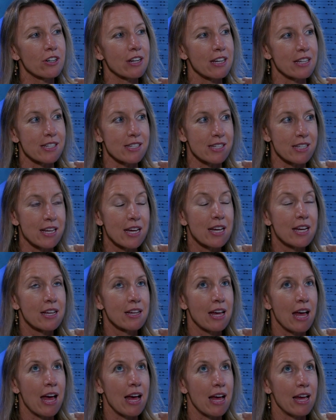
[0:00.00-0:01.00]

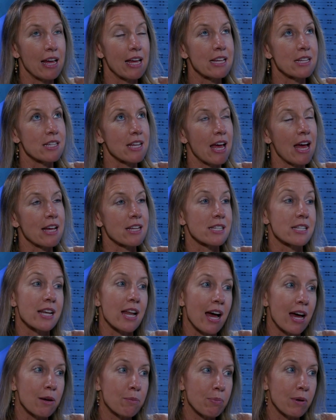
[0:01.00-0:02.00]
has
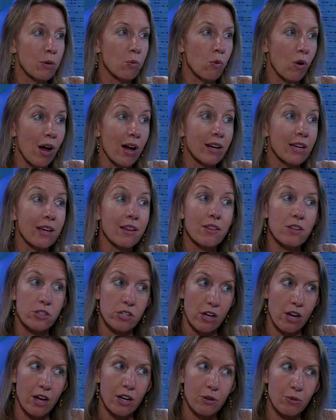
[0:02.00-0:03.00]
not been walking the
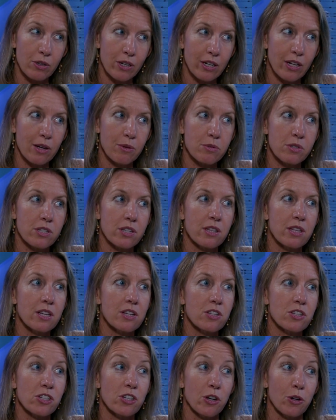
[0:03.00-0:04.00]
talk when it comes to
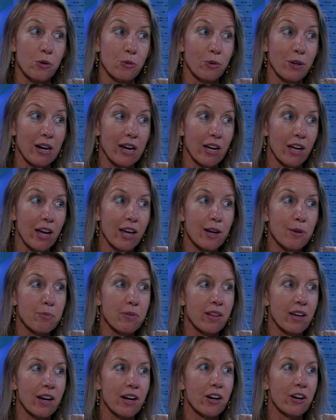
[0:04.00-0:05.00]
this. So when I got up
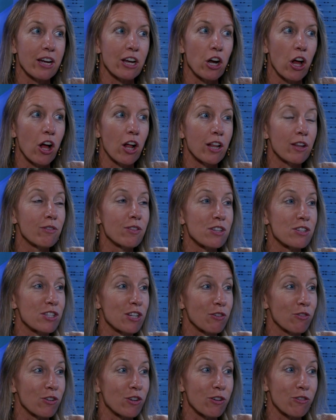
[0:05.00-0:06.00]
there in all of these
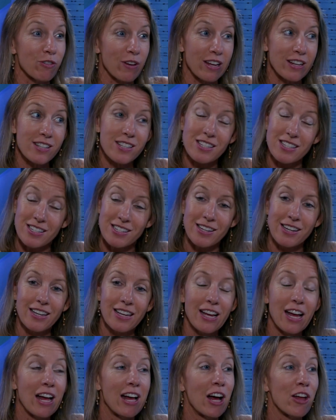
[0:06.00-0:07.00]
different events,
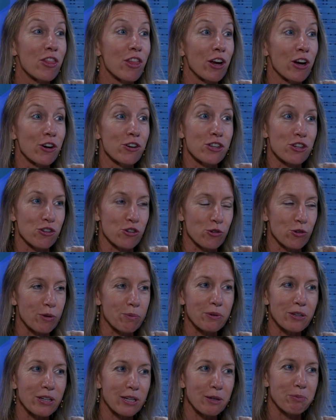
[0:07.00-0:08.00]
they're
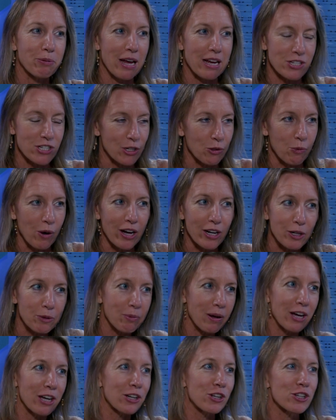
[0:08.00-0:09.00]
distributing plastic water
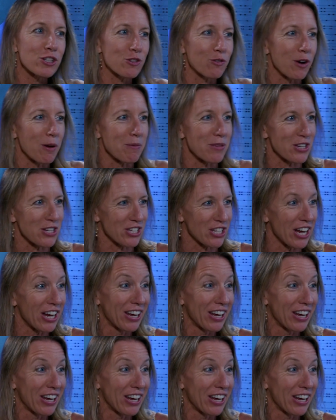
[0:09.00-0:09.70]
bottles from this.